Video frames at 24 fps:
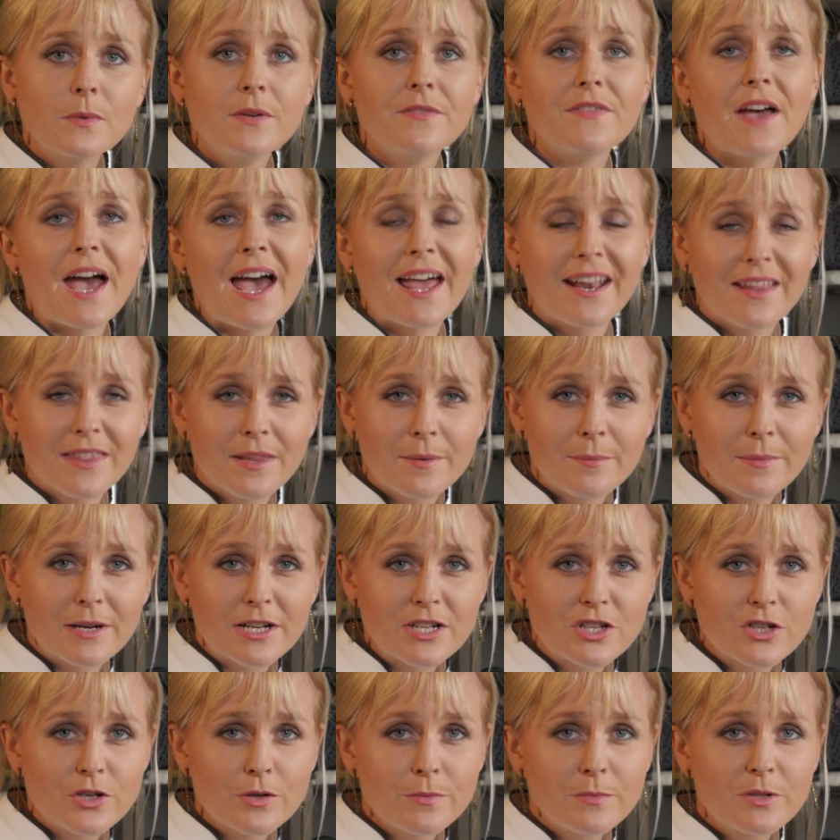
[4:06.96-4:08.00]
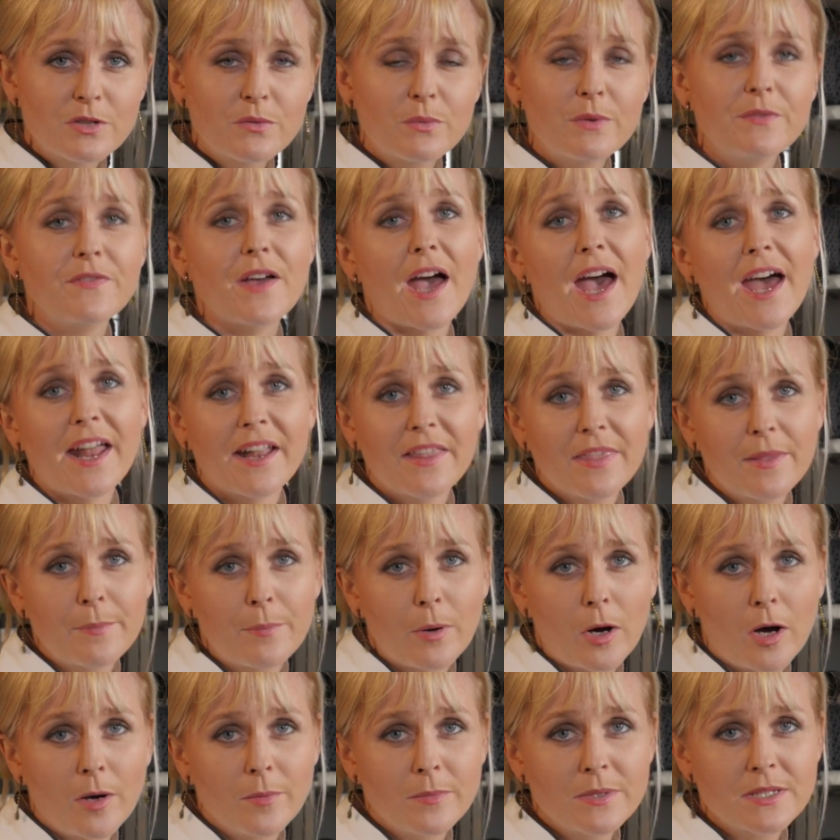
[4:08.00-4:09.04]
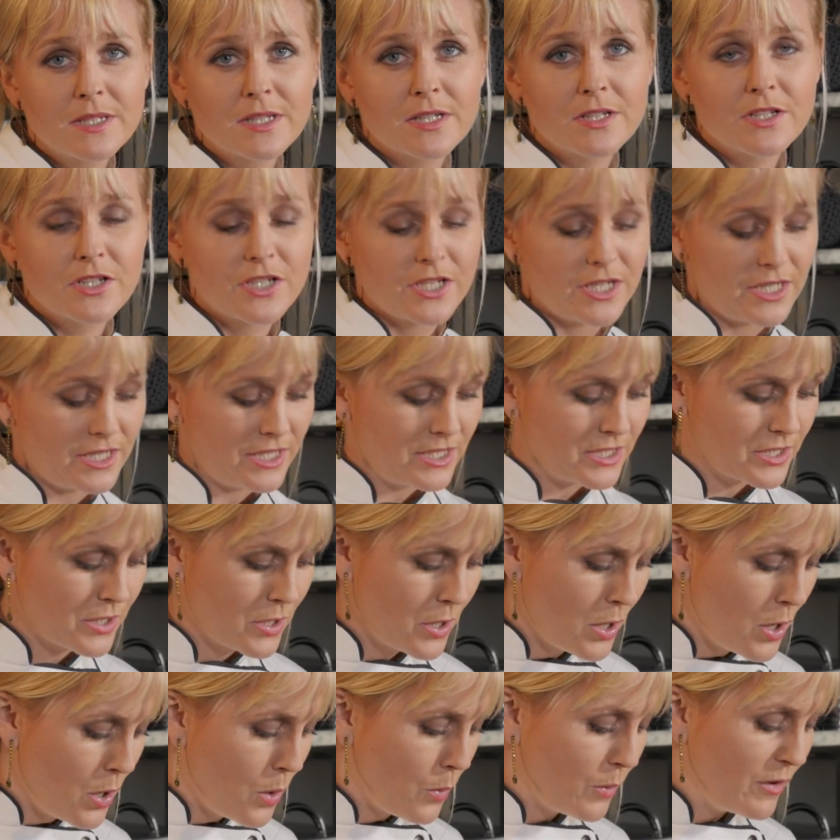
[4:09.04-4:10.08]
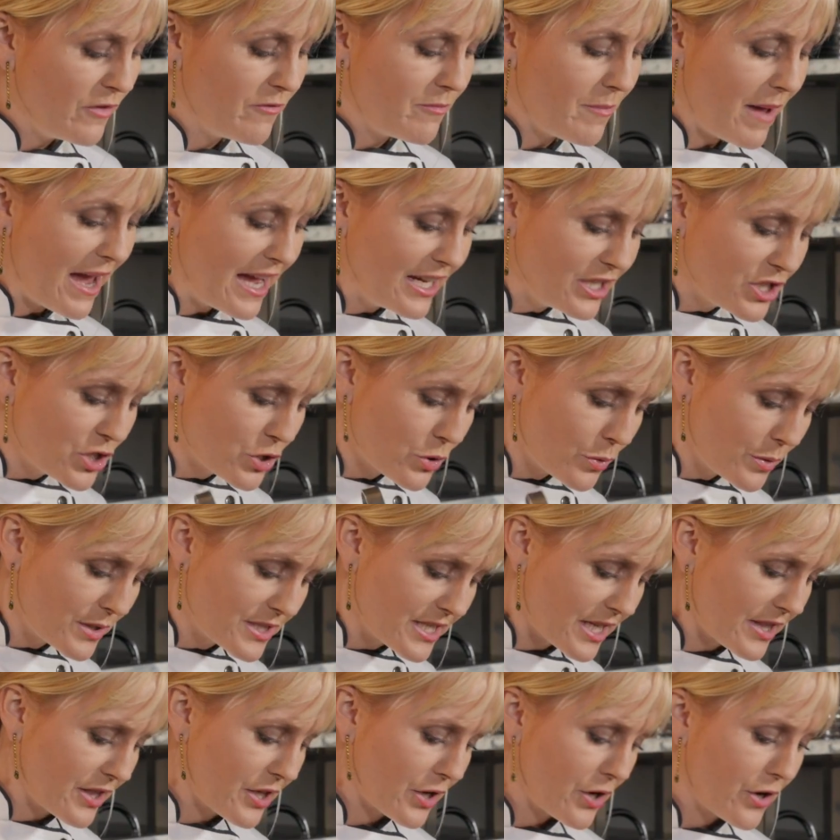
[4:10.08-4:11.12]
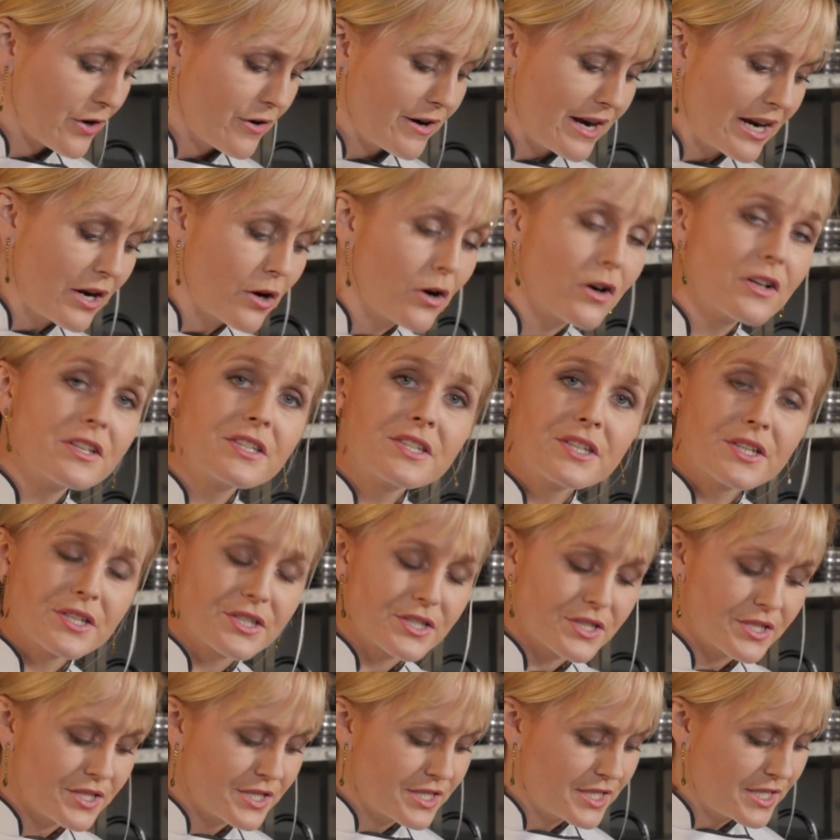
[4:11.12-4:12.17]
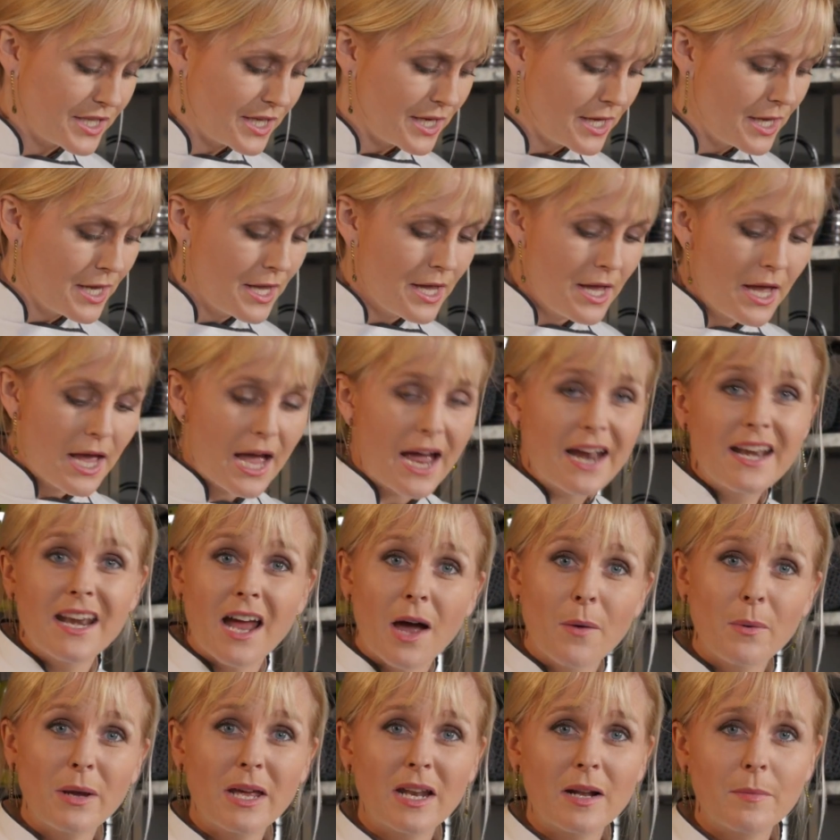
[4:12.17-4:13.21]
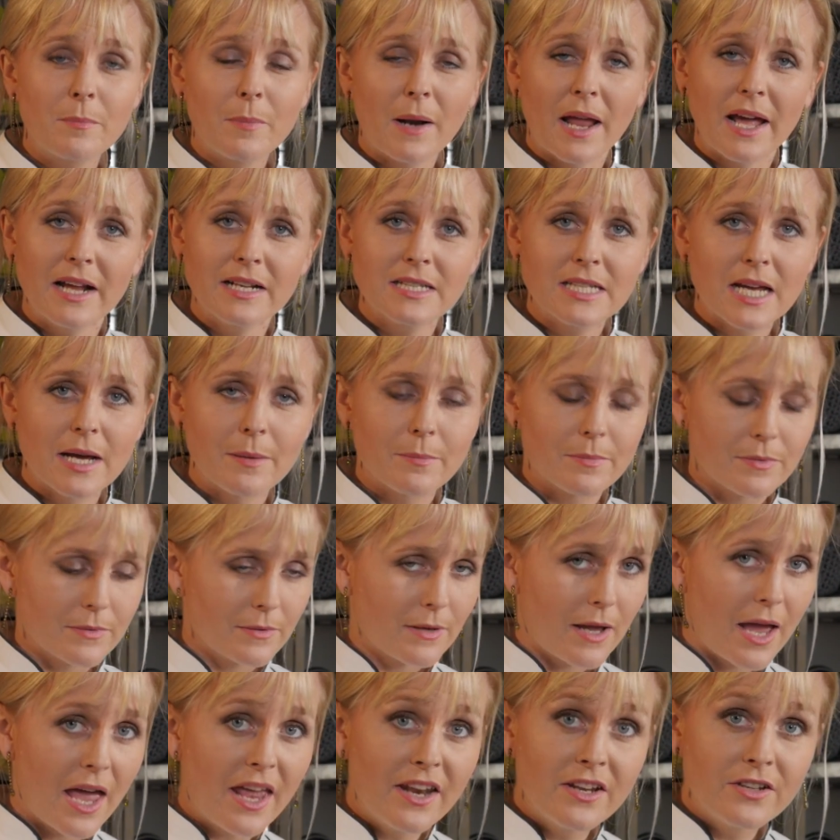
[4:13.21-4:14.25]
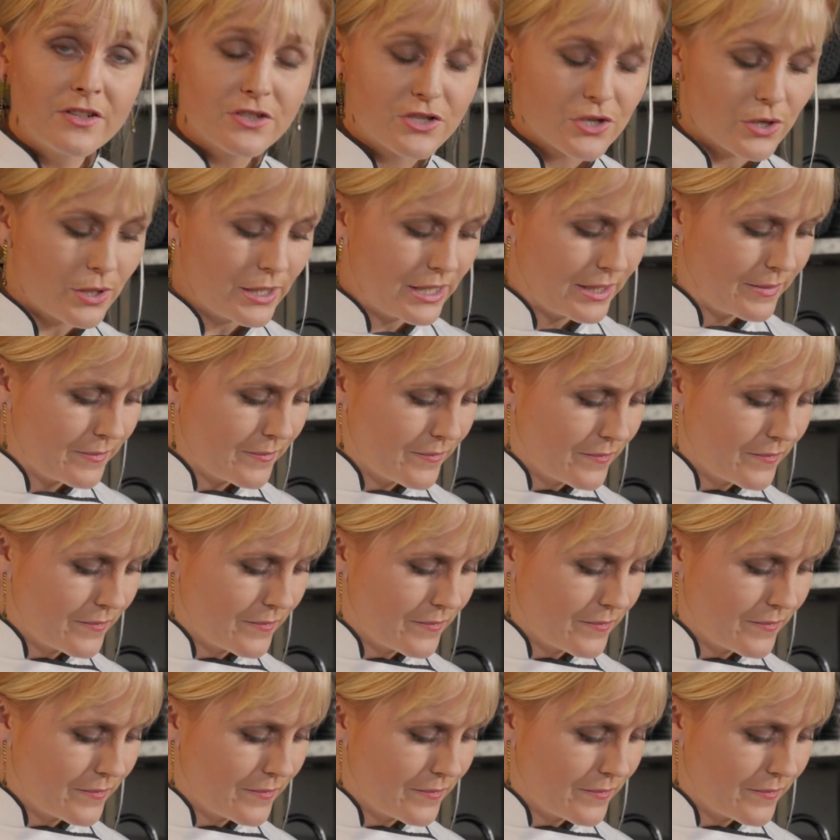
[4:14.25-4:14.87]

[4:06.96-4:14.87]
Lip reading: we've added the mushrooms, we've added the Parmesan cheese, we've made sure it's at the correct consistency, and now we're going to plate up and enjoy.